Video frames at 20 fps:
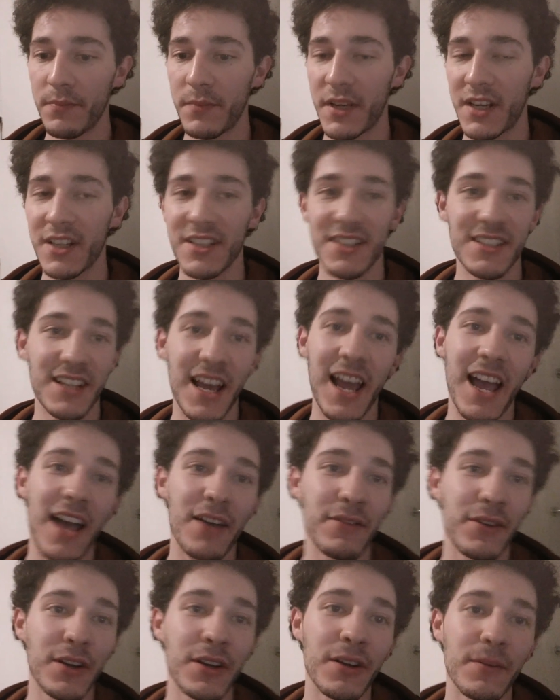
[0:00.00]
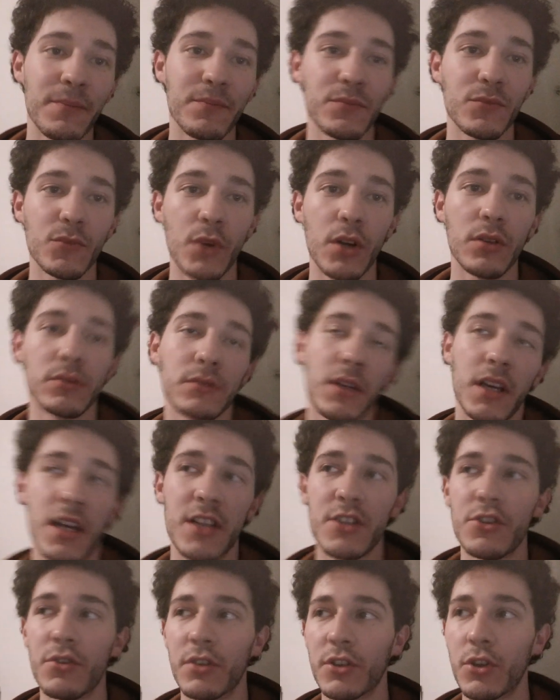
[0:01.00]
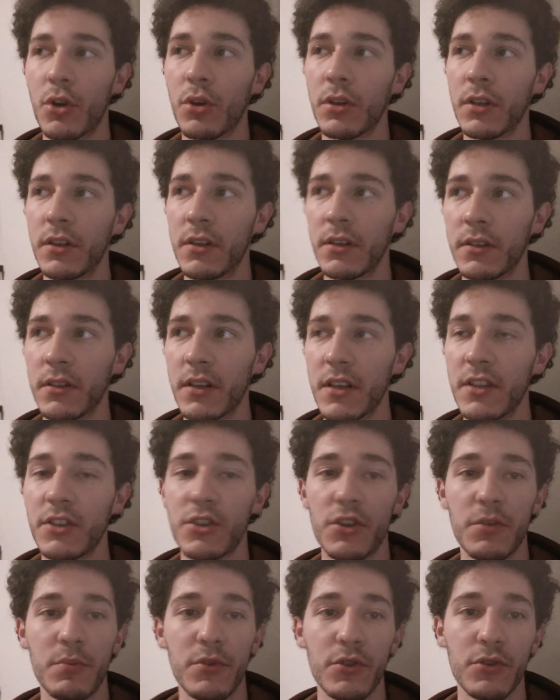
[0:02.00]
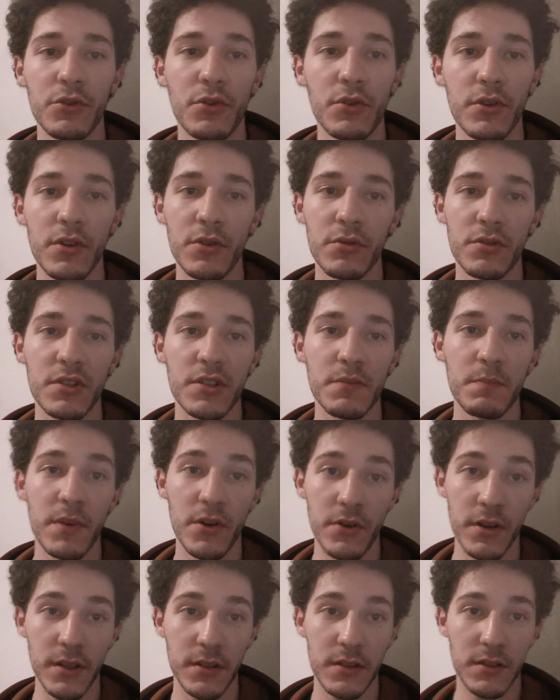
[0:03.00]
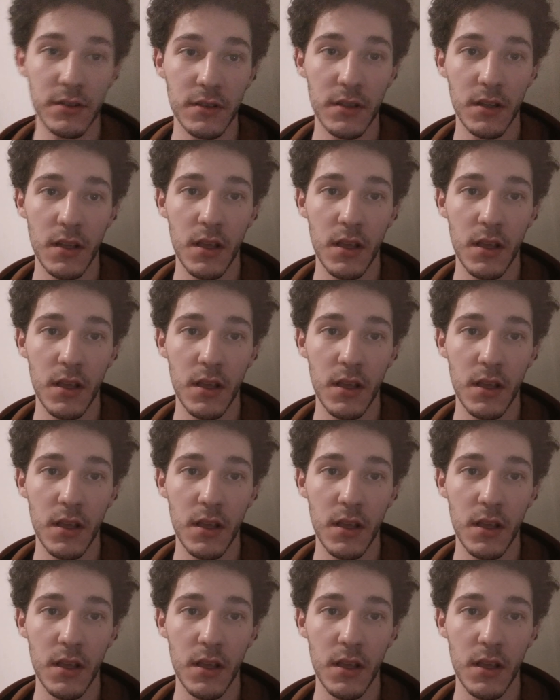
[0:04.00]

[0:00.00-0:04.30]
Because I have I guess you could call it an entrepreneurial spirit.